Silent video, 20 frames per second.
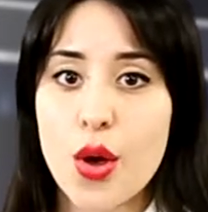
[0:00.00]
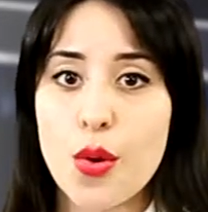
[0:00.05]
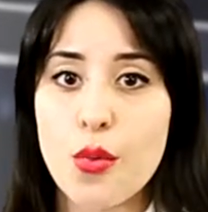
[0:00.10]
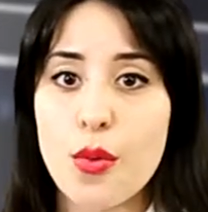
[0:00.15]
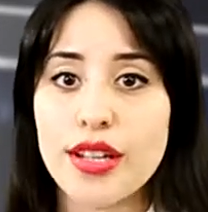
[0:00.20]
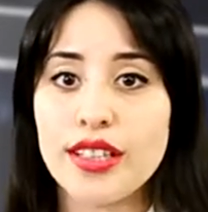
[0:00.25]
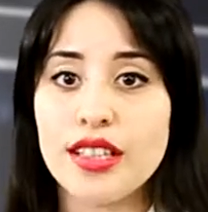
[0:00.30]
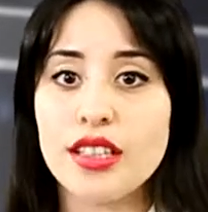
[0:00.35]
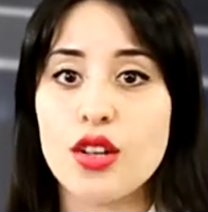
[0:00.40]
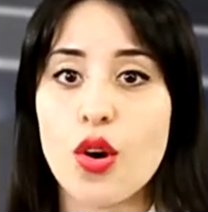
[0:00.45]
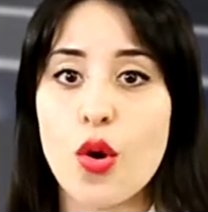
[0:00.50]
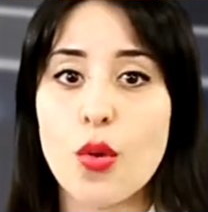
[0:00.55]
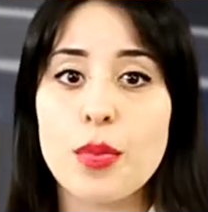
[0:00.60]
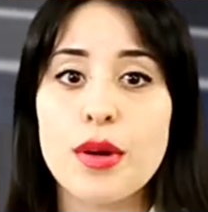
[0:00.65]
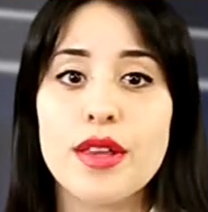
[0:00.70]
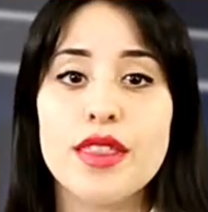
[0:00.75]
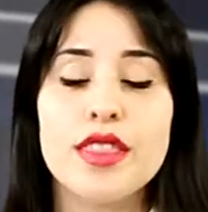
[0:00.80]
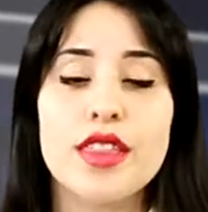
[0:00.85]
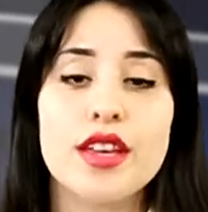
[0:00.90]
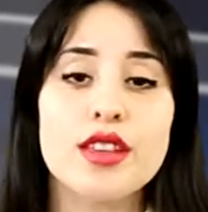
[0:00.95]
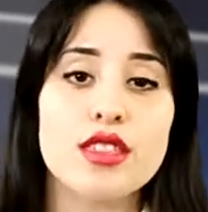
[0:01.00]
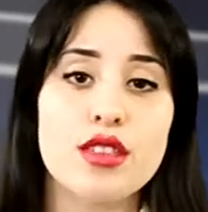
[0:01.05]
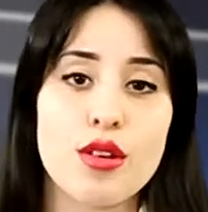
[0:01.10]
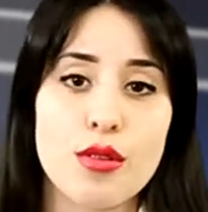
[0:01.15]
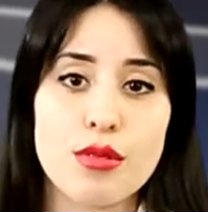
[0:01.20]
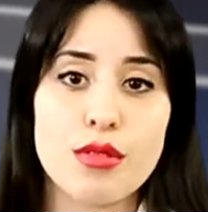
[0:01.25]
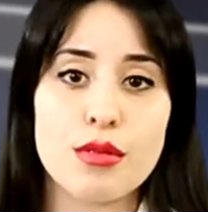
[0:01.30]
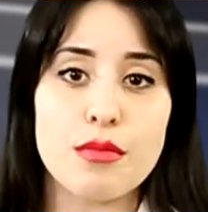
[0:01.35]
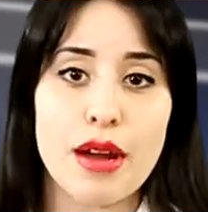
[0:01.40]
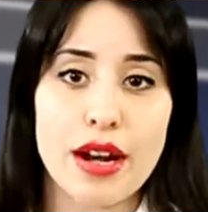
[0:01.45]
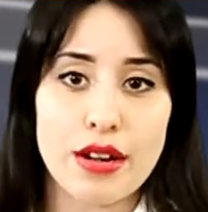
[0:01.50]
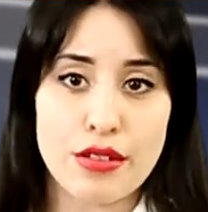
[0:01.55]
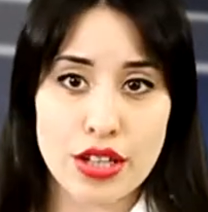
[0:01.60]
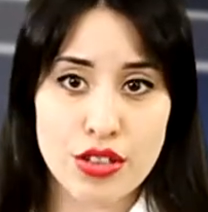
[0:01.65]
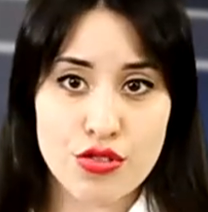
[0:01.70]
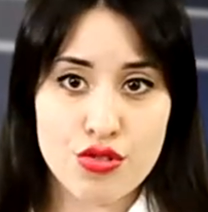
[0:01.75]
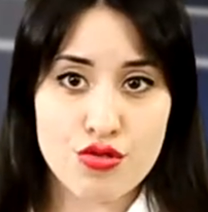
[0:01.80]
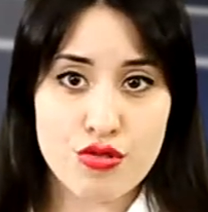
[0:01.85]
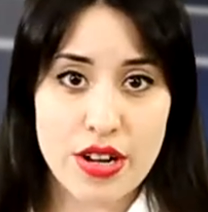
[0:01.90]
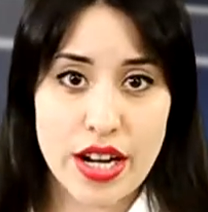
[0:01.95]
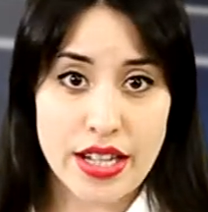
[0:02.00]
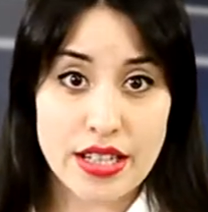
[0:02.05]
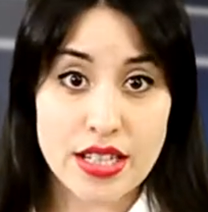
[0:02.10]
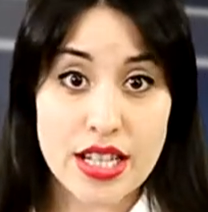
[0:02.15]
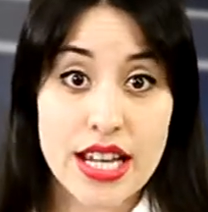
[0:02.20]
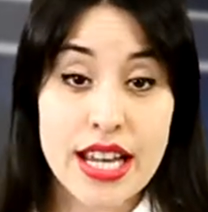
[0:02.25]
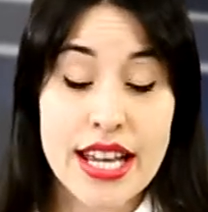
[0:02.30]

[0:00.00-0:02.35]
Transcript: when it opened the North American trade.